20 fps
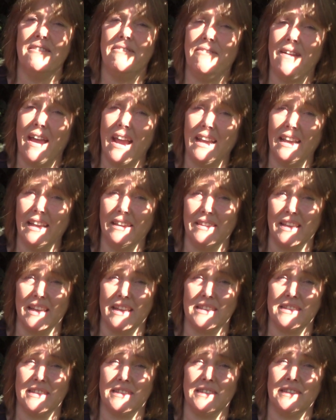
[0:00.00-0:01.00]
Failing
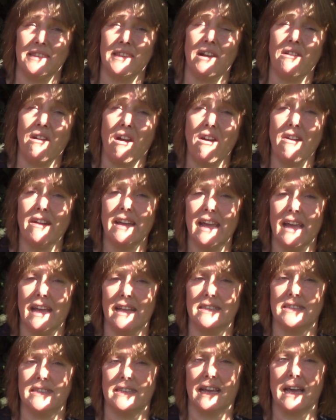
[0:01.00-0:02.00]
this, there are
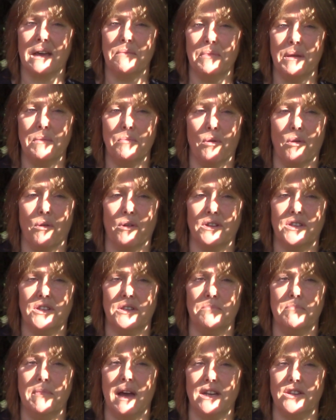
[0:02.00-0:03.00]
kits that can be bought
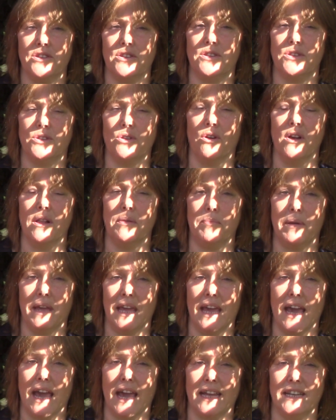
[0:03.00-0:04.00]
to measure soil
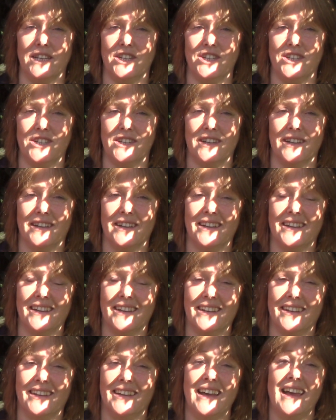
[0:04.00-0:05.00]
pH.
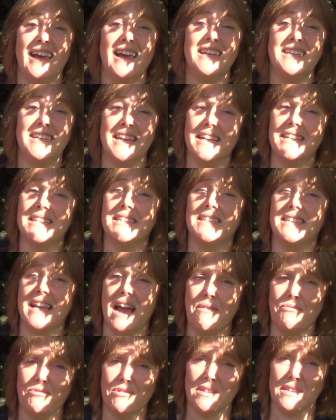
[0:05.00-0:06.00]
Take
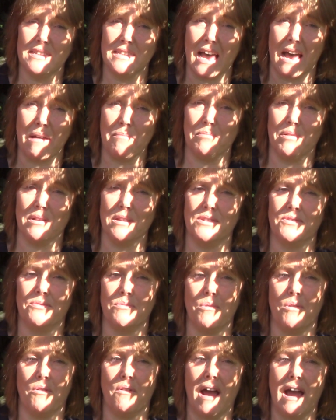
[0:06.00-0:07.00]
several samples
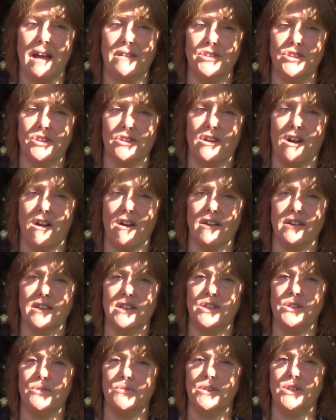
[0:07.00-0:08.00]
from around your
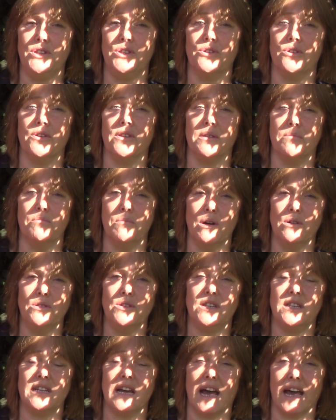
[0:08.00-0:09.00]
garden to ensure the
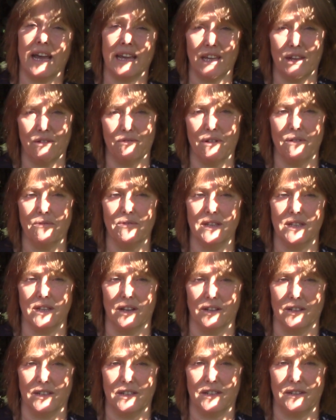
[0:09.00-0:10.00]
most accurate
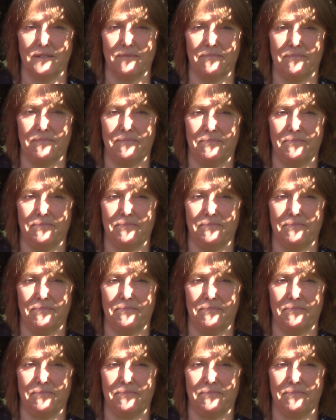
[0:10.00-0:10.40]
result.